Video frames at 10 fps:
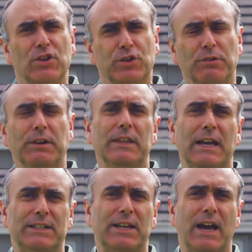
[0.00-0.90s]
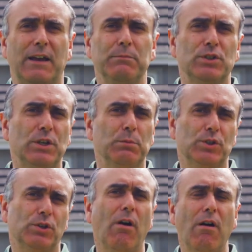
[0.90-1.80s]
During that time she
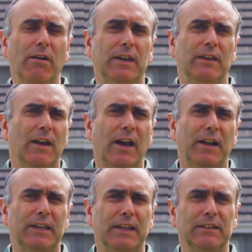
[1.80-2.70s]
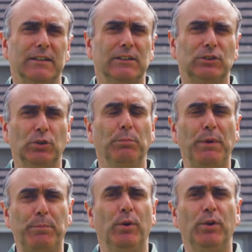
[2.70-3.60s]
was talking, and again, don't
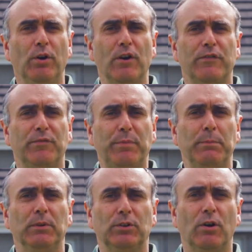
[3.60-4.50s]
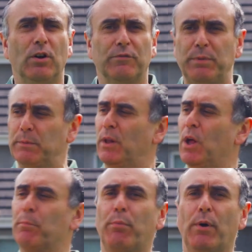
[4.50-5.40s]
be put off if people talk, if people
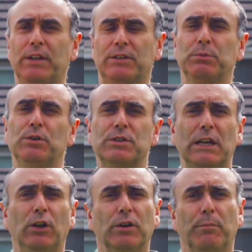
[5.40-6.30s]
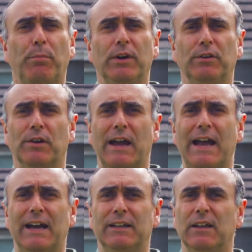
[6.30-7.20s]
point. When you say look at a point in your
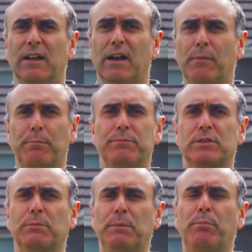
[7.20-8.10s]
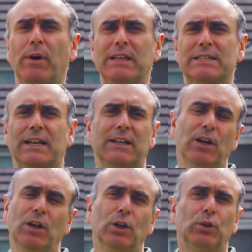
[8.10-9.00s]
hand and somebody points at it,
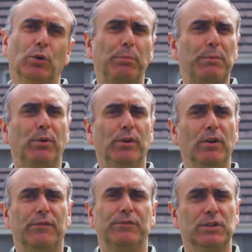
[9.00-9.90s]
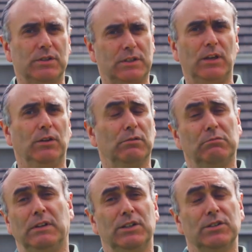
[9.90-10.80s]
don't be put off. Just say you
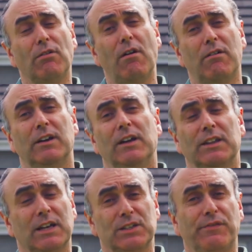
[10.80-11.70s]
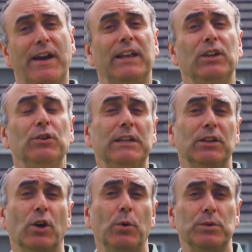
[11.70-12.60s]
don't need to talk. That's fine. You need to
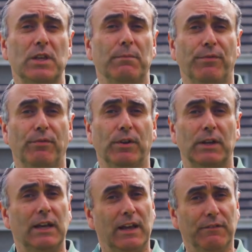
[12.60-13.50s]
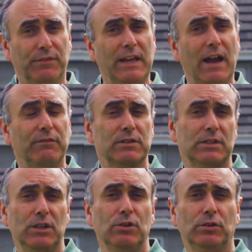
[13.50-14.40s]
coach them through it. If they haven't
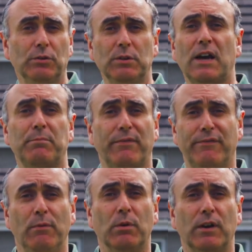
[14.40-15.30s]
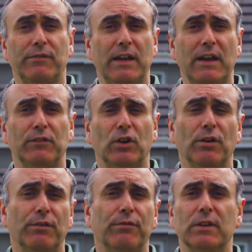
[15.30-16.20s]
seen you do that before, if they haven't
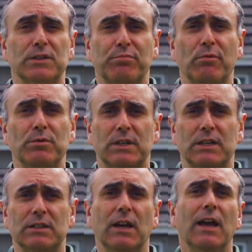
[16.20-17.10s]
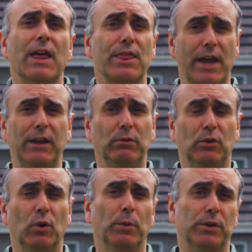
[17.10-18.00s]
gone through this process, they don't
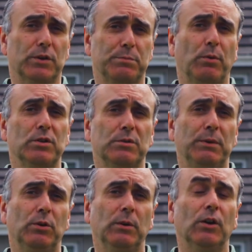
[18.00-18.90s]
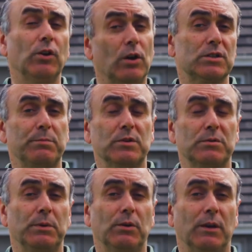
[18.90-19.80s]
know what they're supposed to be doing or not supposed
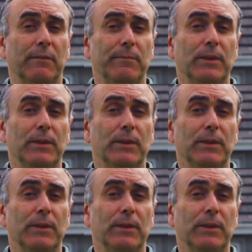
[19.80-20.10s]
to be doing.